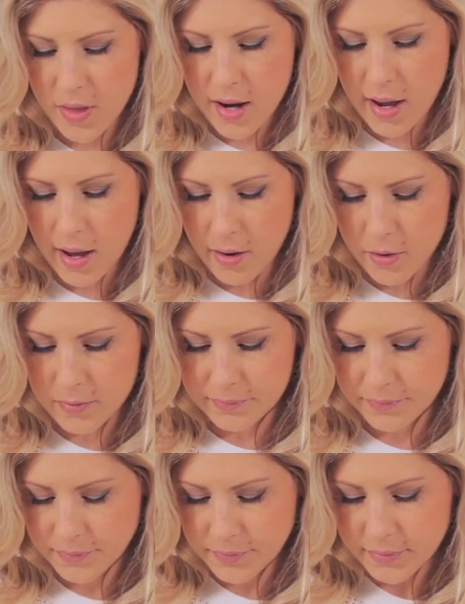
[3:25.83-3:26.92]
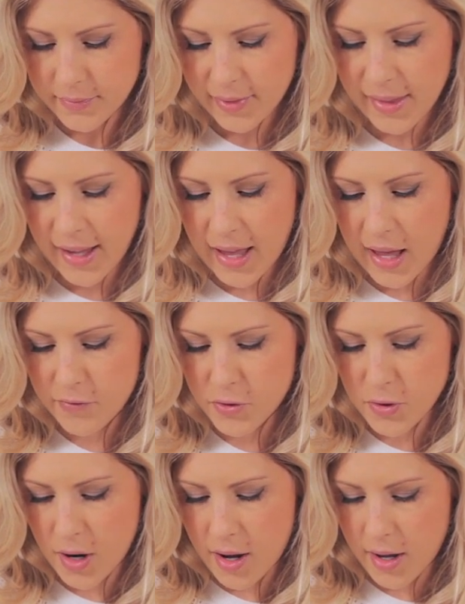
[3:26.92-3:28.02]
that out
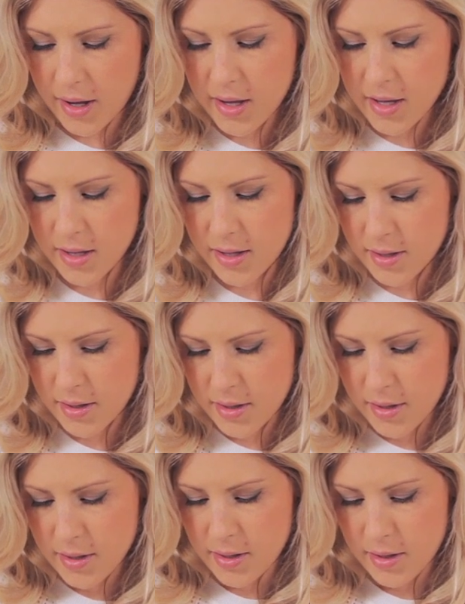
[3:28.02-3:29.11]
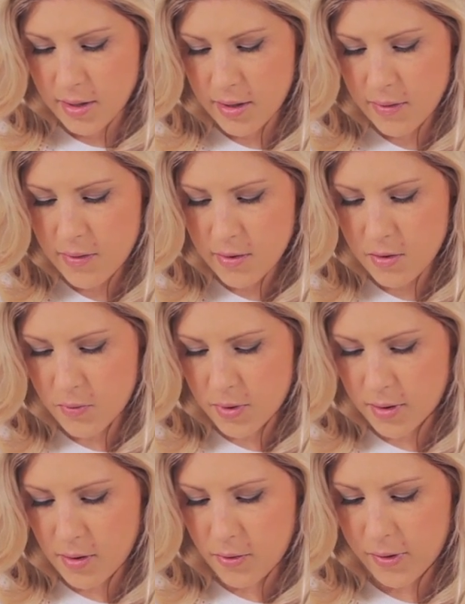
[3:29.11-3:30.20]
after I get this one
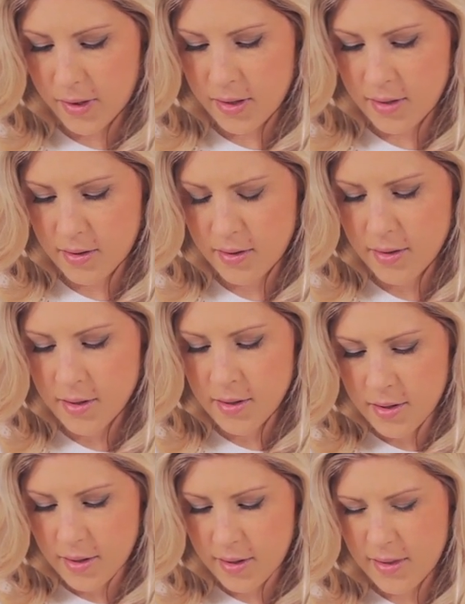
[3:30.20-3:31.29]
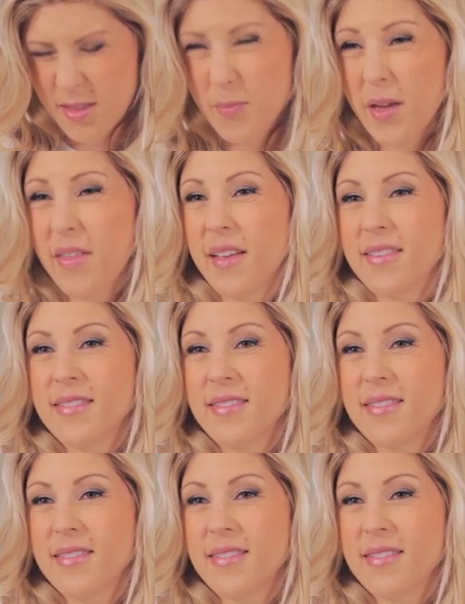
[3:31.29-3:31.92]
going. You can smell that